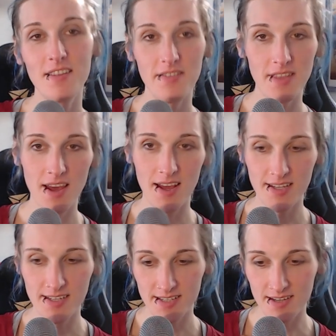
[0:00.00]

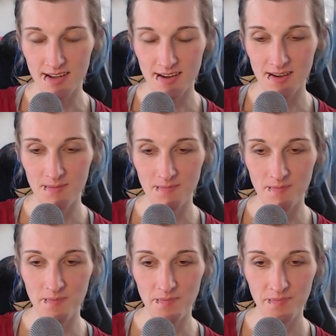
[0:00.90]
that
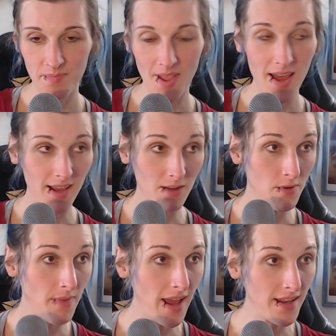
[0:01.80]
I got
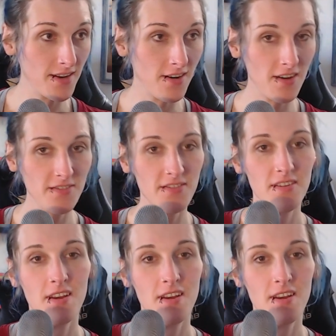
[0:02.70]
reminded of